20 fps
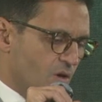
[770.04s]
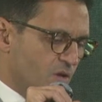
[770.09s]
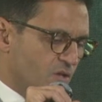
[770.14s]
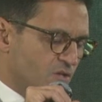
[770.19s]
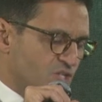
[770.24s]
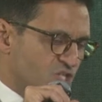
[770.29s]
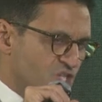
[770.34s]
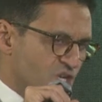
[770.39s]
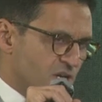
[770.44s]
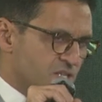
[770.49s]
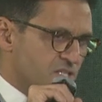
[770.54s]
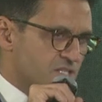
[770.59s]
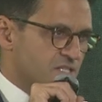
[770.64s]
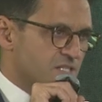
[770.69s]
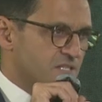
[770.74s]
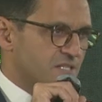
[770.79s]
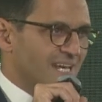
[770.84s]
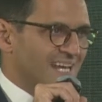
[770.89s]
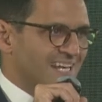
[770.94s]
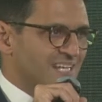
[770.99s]

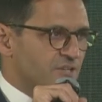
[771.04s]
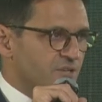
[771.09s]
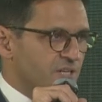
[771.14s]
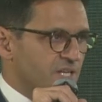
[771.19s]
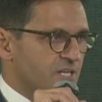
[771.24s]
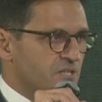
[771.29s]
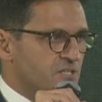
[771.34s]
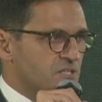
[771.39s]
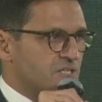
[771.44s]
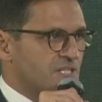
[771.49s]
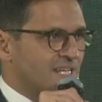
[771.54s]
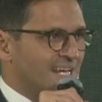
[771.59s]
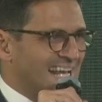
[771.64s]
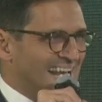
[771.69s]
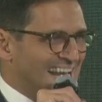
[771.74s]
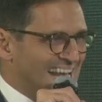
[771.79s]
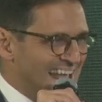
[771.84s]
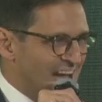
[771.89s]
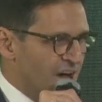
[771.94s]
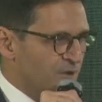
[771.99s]
Just Indonesia's
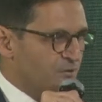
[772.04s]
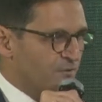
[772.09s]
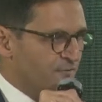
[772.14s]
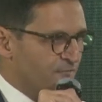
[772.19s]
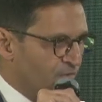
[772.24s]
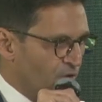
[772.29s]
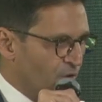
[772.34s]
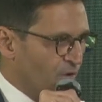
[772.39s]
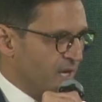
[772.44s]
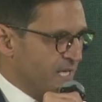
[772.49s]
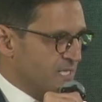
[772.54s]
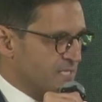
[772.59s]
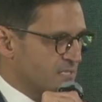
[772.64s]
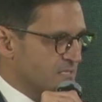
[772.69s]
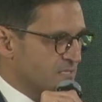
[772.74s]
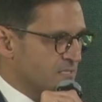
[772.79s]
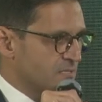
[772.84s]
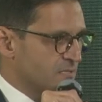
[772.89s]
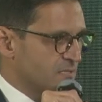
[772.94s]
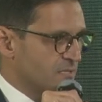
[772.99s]
cloud
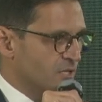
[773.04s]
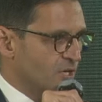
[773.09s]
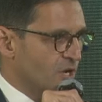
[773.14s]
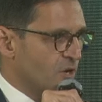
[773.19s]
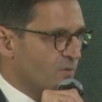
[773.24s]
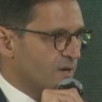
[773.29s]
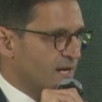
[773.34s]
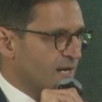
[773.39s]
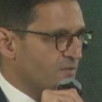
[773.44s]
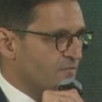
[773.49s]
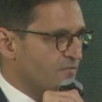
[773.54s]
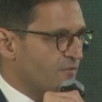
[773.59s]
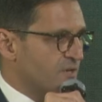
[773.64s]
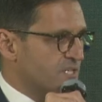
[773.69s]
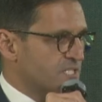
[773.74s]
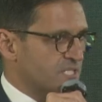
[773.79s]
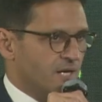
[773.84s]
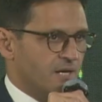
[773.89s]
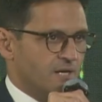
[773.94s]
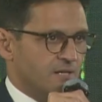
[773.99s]
forests. You know what cloud
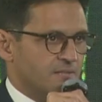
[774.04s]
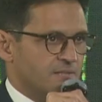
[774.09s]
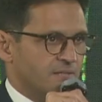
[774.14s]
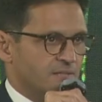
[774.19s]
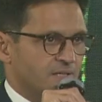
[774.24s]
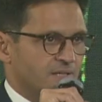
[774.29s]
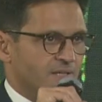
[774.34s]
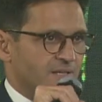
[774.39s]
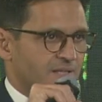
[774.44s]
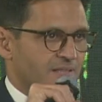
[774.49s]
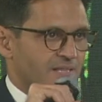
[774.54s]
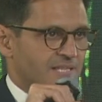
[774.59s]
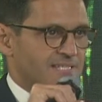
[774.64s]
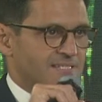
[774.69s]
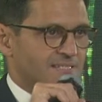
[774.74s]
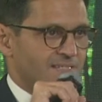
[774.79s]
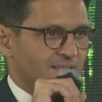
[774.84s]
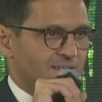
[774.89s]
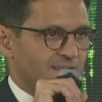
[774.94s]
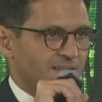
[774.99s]
forests are?
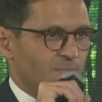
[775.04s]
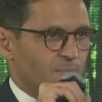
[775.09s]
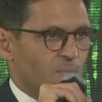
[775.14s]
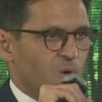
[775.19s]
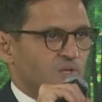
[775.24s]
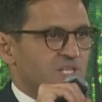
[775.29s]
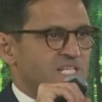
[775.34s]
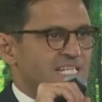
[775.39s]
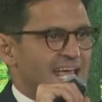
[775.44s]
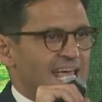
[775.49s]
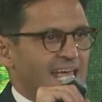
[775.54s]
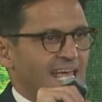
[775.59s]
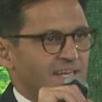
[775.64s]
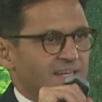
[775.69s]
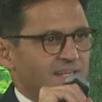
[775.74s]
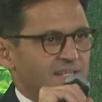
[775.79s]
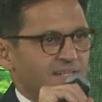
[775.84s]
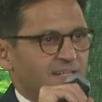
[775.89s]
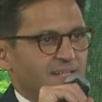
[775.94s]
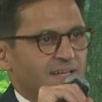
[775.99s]
These
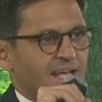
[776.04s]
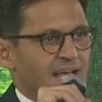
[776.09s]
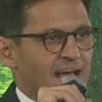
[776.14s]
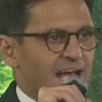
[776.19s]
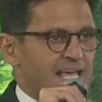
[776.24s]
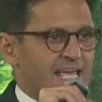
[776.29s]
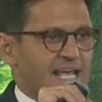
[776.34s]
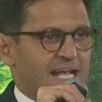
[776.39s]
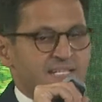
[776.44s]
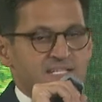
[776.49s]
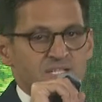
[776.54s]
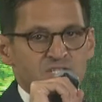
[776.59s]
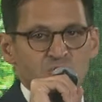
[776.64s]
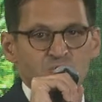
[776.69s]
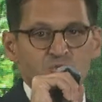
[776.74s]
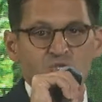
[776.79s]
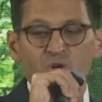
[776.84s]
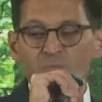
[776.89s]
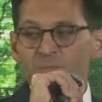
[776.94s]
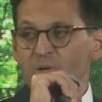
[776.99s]
montane,
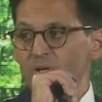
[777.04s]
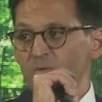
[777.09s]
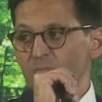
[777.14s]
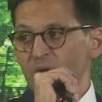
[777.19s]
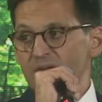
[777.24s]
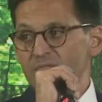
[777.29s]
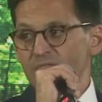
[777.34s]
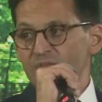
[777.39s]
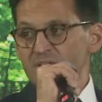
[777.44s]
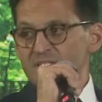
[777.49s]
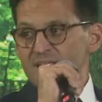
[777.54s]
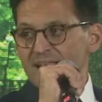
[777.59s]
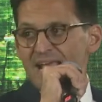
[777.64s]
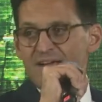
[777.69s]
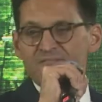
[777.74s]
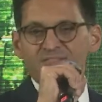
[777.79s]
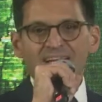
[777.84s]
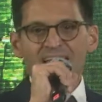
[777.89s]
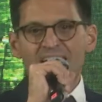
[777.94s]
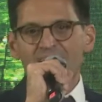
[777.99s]
high-altitude tropical rainforests that
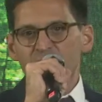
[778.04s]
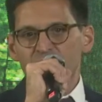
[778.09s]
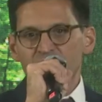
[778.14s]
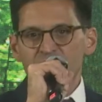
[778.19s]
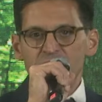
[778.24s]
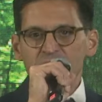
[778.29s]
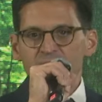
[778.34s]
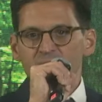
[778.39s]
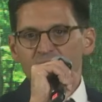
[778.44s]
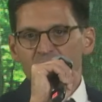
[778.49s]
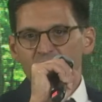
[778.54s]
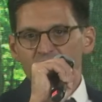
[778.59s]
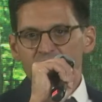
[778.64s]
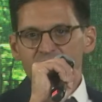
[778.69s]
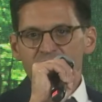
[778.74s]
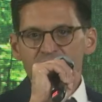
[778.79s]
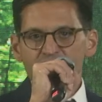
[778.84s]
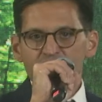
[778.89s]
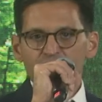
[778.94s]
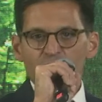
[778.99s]
have clouds
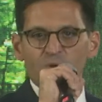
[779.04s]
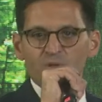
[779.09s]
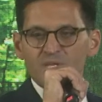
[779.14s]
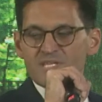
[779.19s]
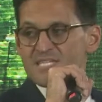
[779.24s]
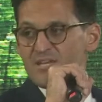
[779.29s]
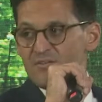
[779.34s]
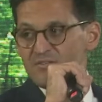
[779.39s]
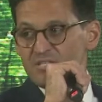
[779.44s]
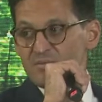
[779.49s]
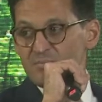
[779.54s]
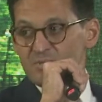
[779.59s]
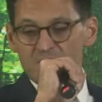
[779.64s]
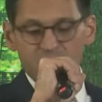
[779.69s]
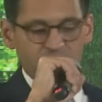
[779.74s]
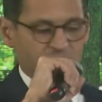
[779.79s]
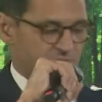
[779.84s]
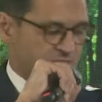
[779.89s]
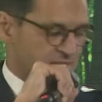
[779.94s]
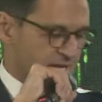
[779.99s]
more than 70%
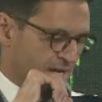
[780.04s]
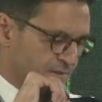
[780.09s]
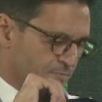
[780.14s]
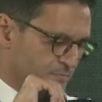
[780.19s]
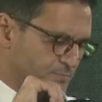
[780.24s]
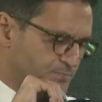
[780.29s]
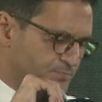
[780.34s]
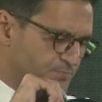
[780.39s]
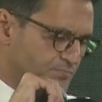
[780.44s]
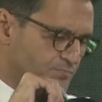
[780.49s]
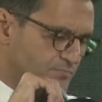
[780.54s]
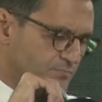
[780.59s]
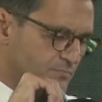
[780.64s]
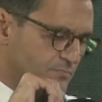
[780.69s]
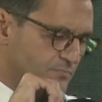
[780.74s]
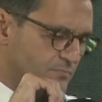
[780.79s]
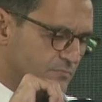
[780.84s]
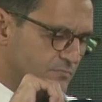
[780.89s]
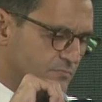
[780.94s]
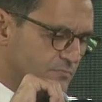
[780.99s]
of the time.
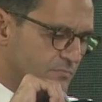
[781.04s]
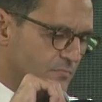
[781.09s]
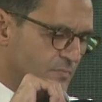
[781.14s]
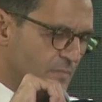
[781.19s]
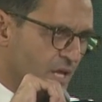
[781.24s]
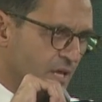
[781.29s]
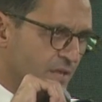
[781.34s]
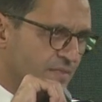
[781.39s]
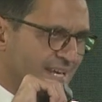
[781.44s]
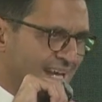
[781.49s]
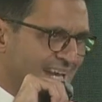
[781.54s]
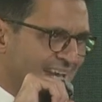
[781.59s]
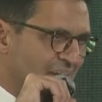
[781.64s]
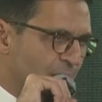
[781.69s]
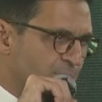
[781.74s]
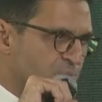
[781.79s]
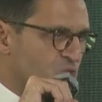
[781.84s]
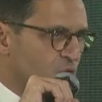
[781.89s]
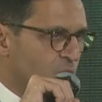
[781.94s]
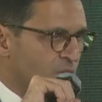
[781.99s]
They're
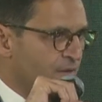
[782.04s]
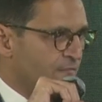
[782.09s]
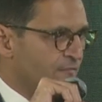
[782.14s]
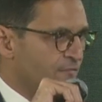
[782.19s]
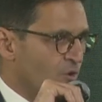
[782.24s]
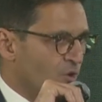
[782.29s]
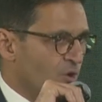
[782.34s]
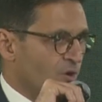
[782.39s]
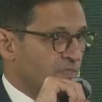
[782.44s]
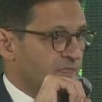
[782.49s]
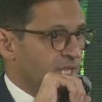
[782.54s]
capturing fog.